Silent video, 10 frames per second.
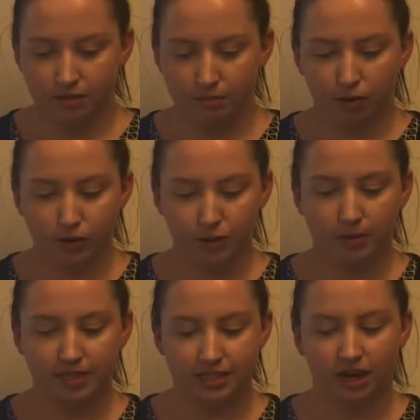
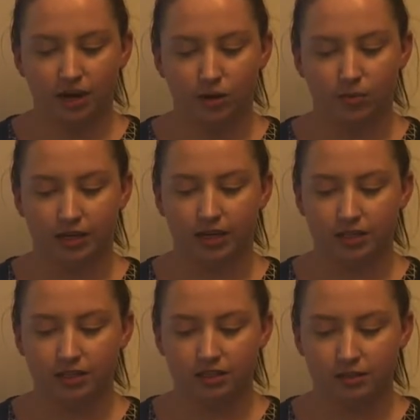Post-PCI
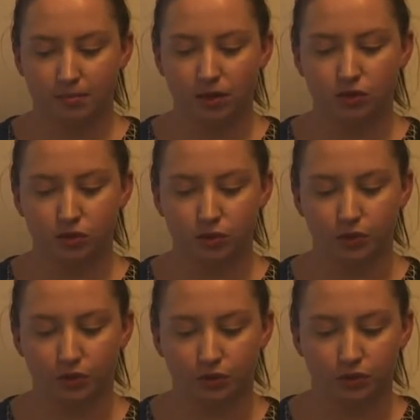complications may also
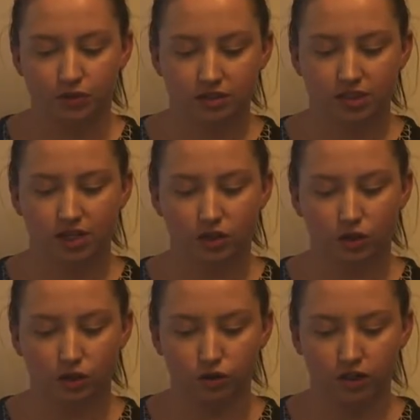include sudden
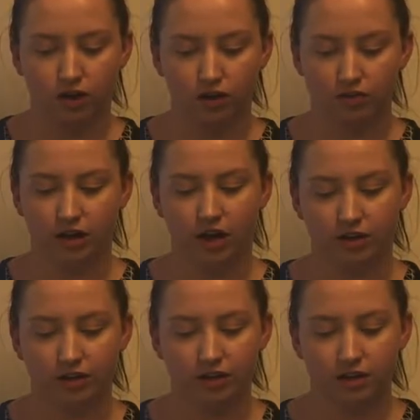closure of the
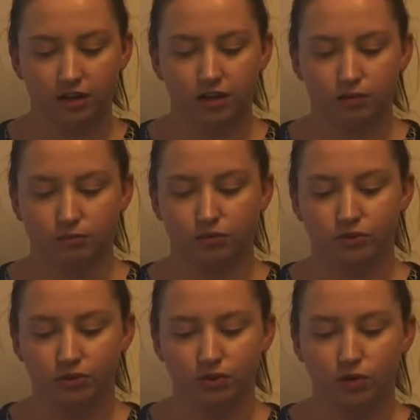artery,
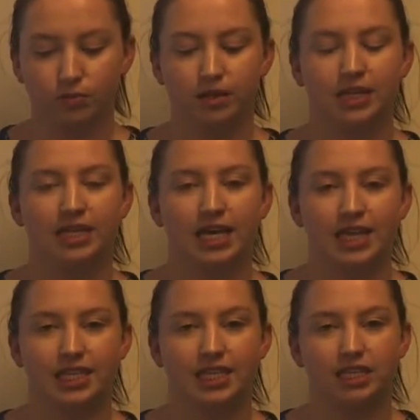bruising or bleeding
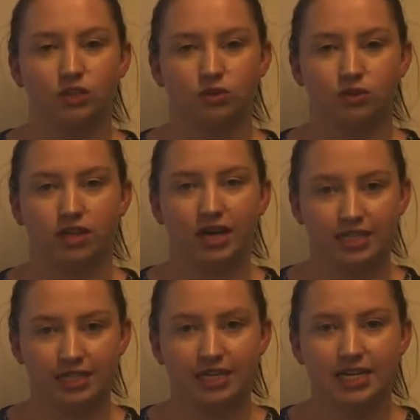at the initial
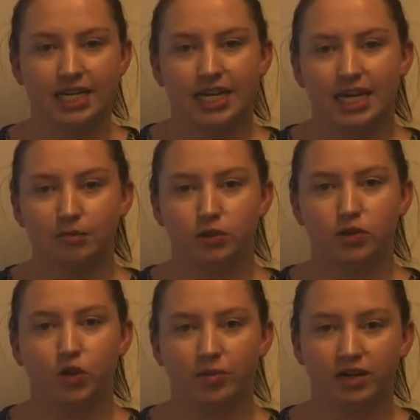site,
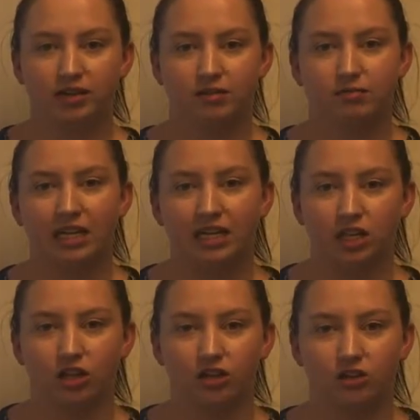hematoma, blood
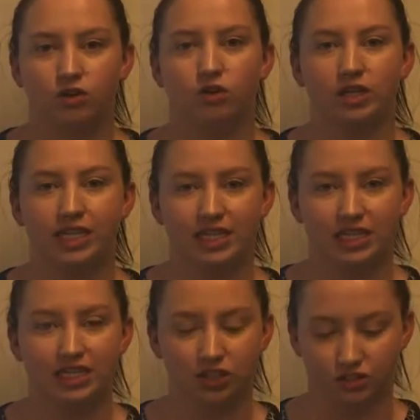clot, or
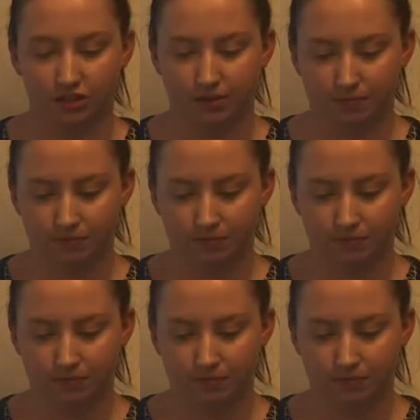kidney injury.